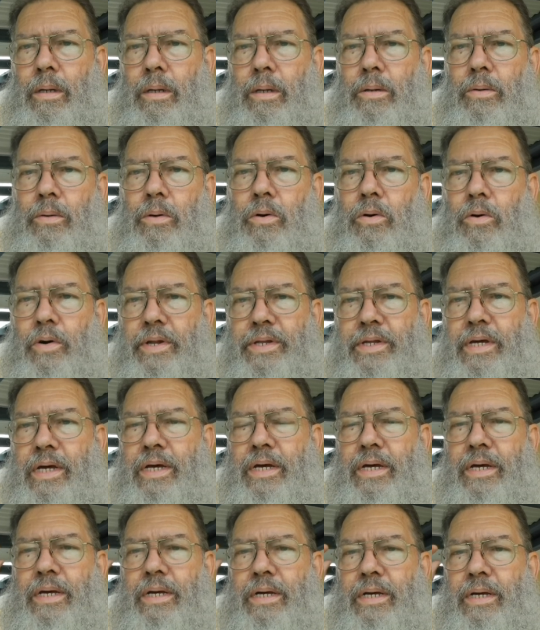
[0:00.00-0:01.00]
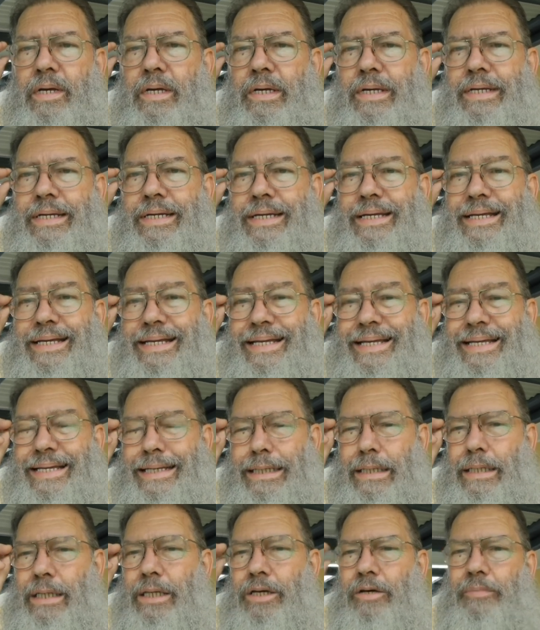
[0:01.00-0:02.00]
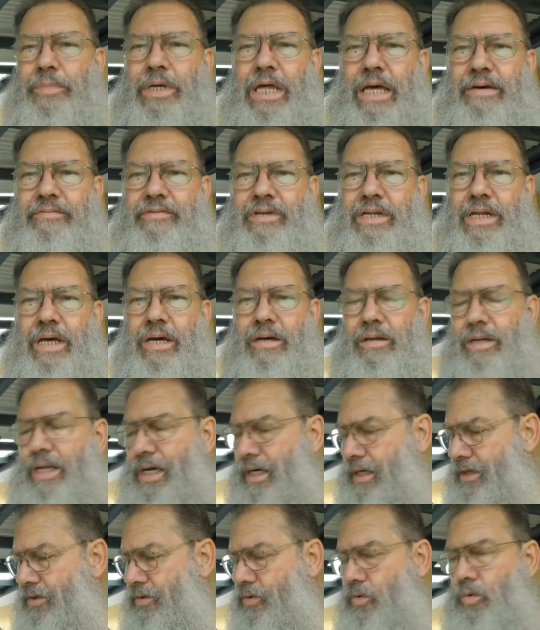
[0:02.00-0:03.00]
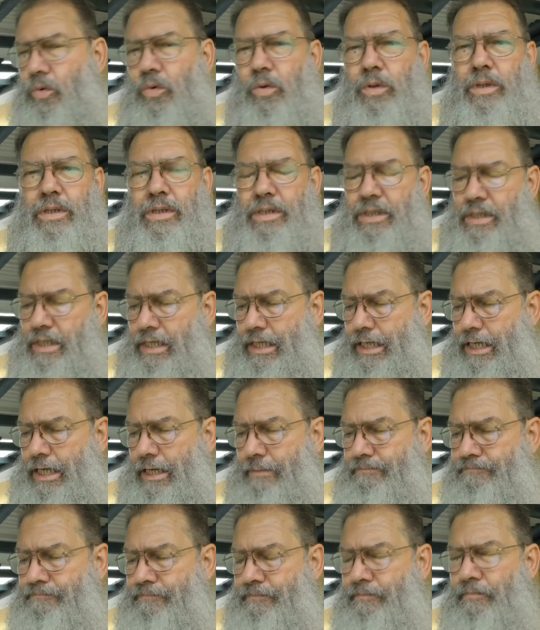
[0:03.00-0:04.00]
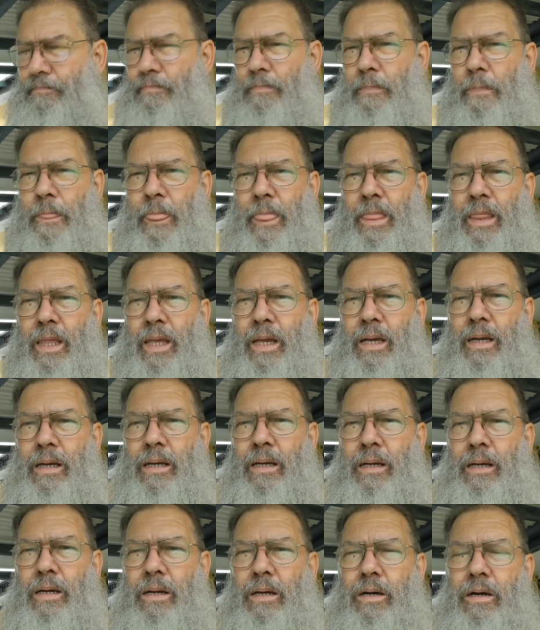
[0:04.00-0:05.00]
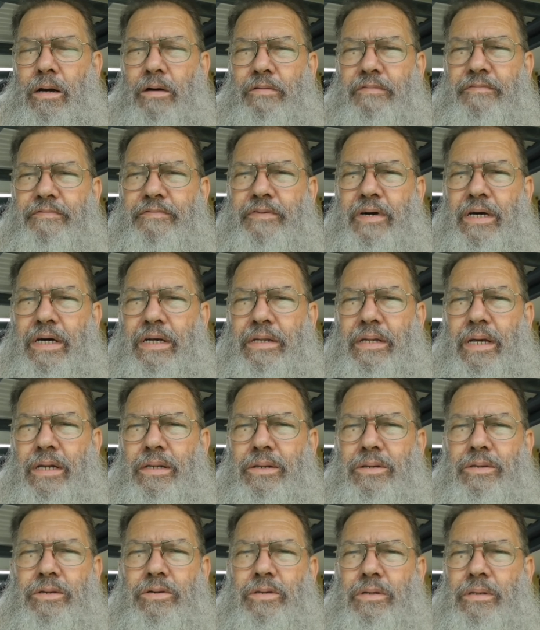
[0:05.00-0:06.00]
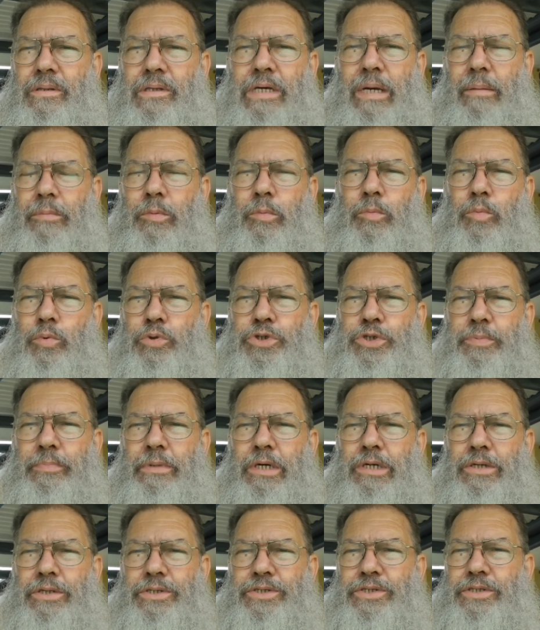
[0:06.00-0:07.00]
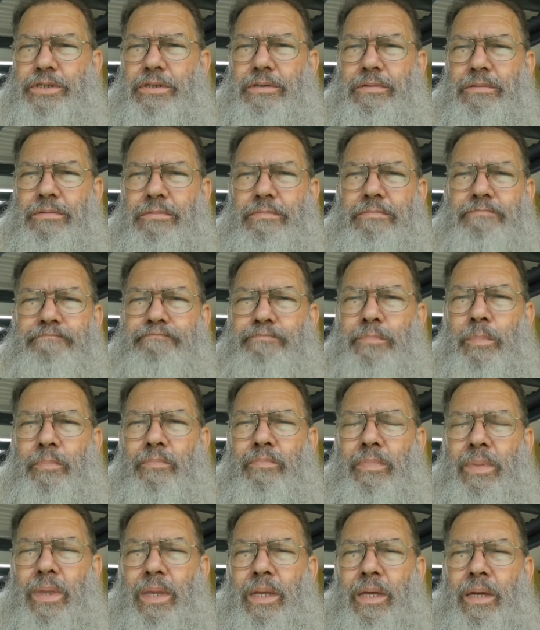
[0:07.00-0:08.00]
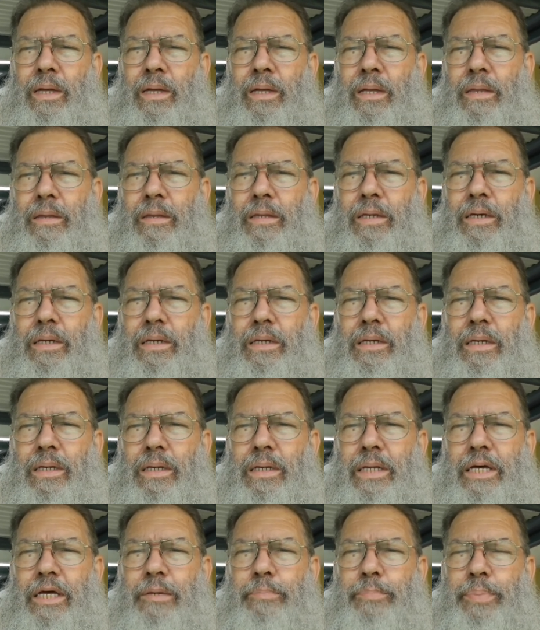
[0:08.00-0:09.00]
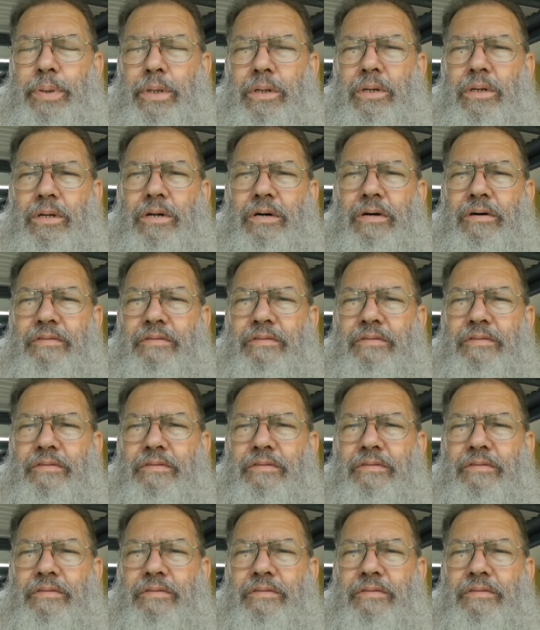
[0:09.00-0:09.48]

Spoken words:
Right. Yeah, I've been having no luck at all. I've done a couple more smelts and the lead pill